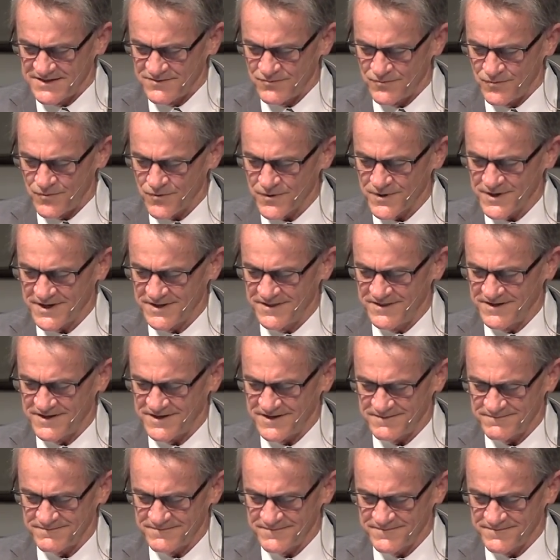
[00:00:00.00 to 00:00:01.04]
warning
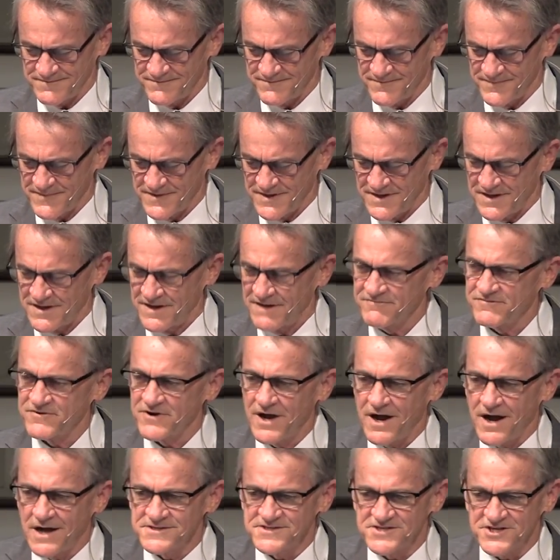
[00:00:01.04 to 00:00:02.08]
them of
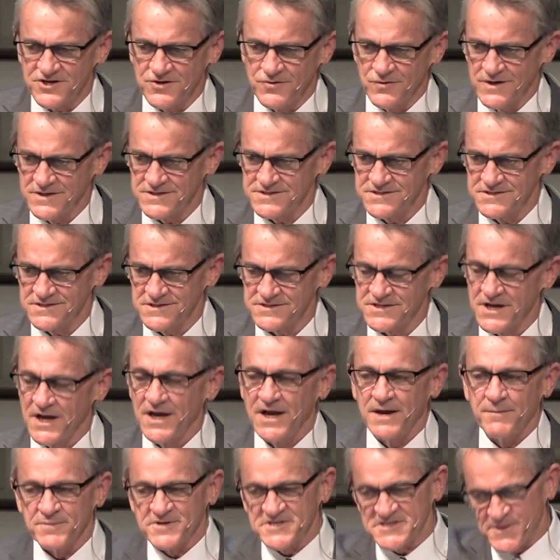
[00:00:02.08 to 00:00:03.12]
consequences,
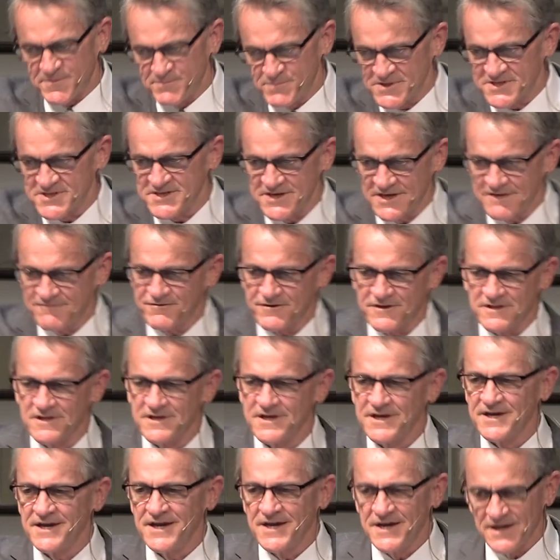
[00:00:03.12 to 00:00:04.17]

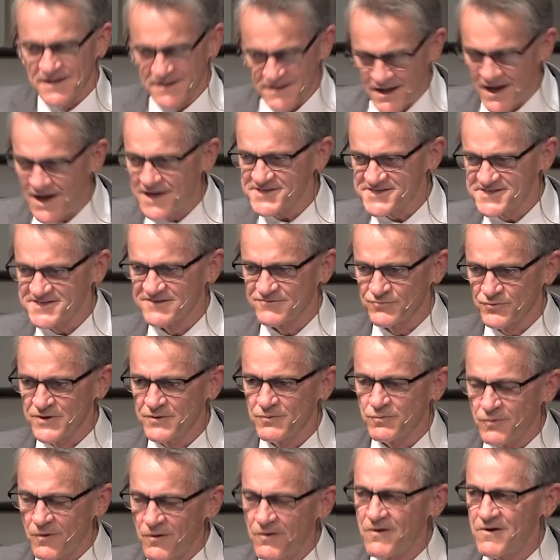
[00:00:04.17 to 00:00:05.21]
specifically loss of
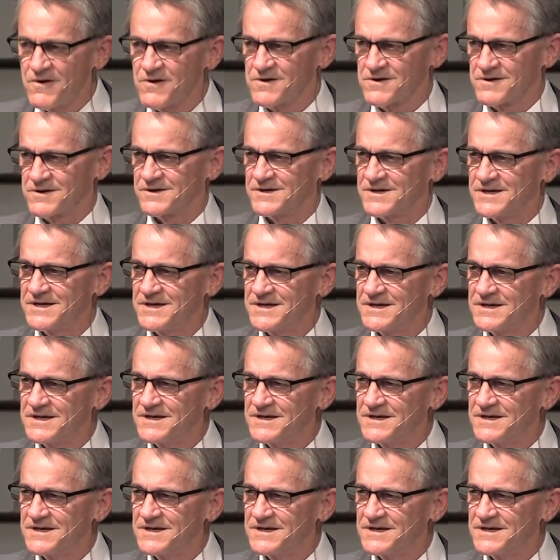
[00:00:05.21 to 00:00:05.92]
reward